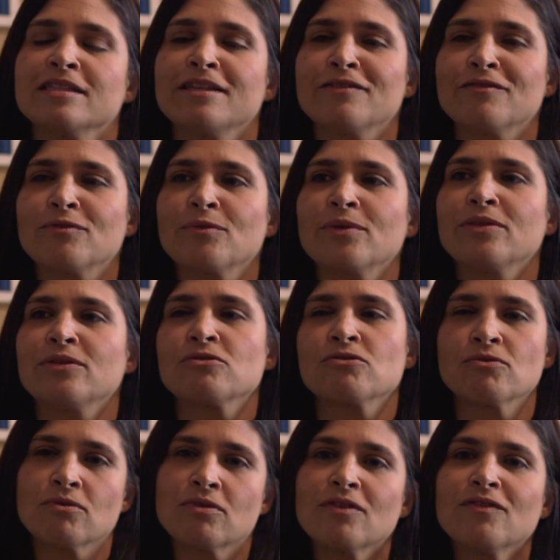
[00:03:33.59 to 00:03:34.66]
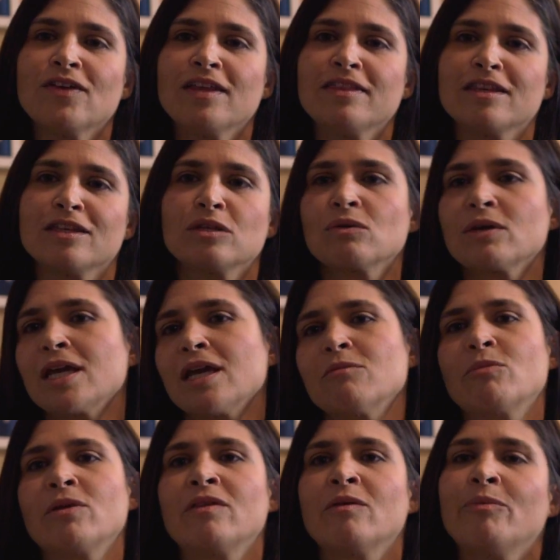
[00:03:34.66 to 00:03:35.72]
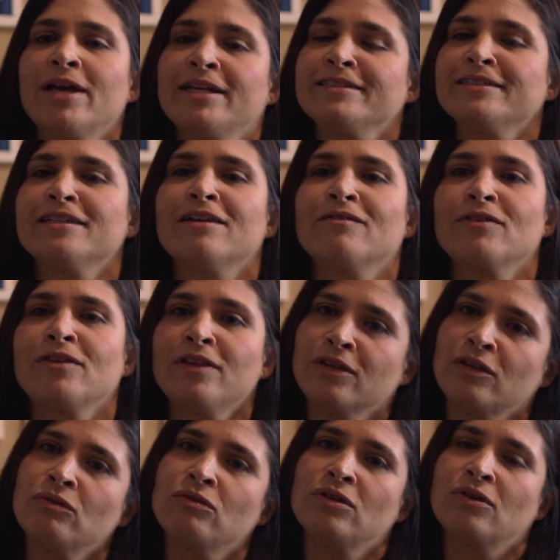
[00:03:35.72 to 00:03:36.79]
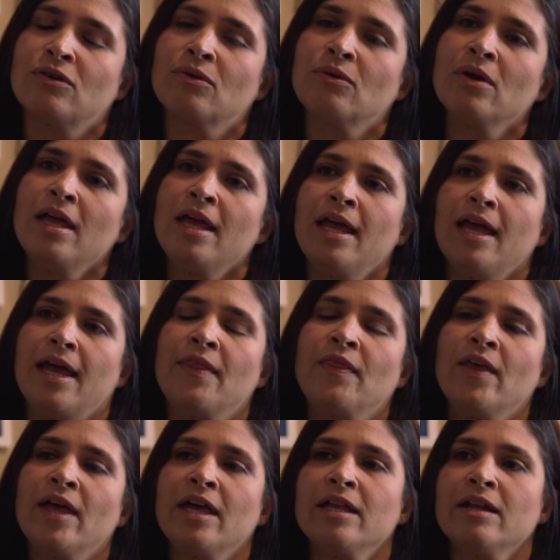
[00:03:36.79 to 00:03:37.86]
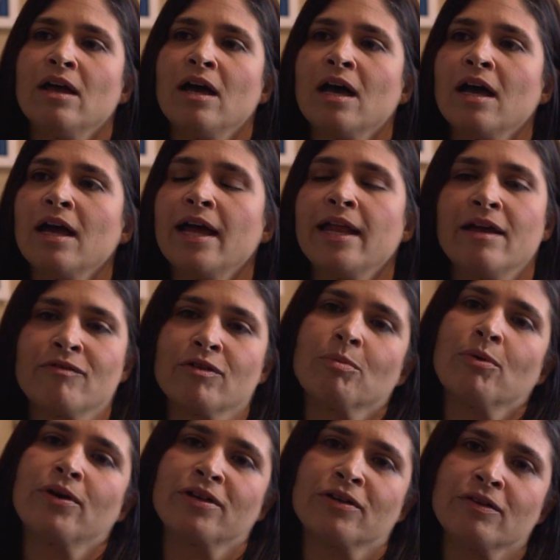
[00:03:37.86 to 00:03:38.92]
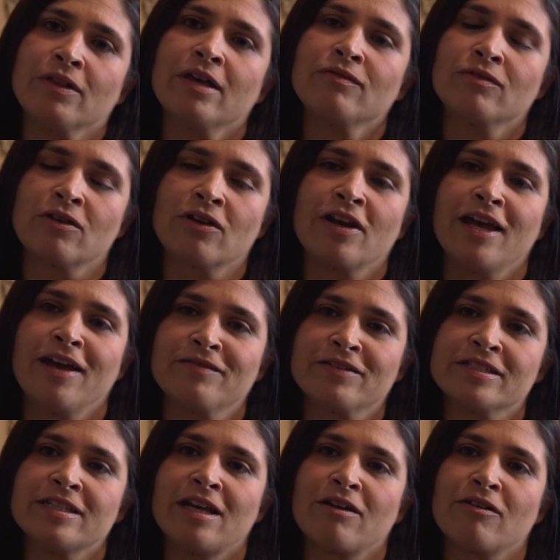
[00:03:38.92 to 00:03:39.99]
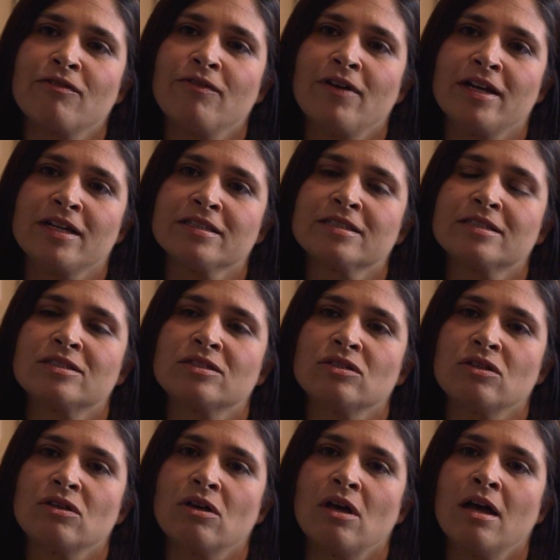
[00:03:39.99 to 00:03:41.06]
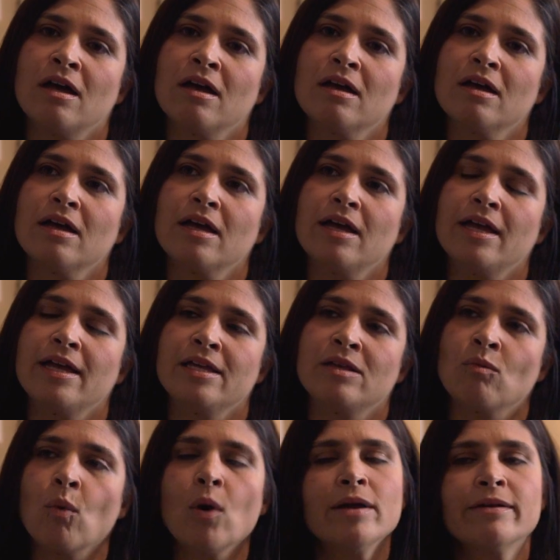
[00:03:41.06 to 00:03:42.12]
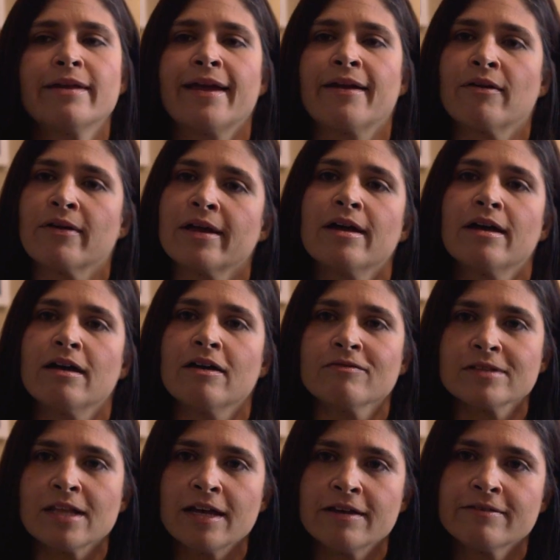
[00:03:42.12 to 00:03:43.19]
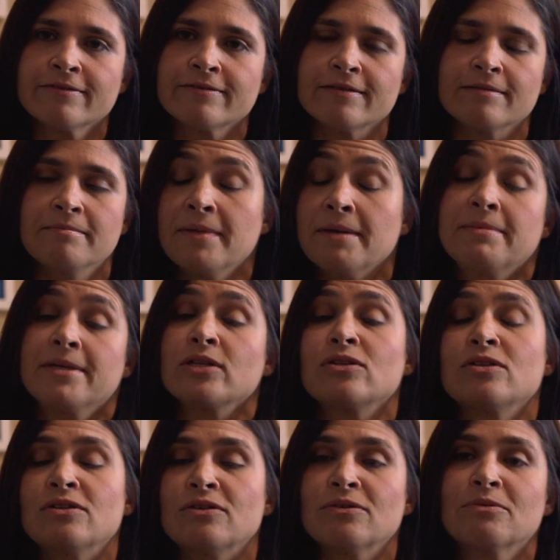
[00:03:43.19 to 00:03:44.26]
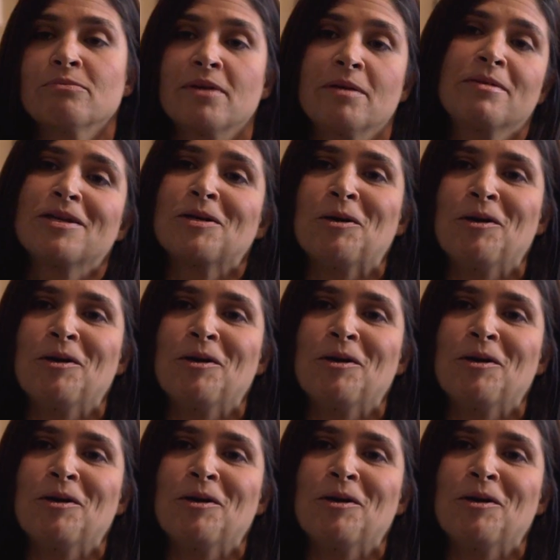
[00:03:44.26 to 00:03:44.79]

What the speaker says: live with the truth of it, that you can't be the best at everything you do, and that at every point in your life you're going to have to sacrifice in one area of life, and maybe in two, maybe in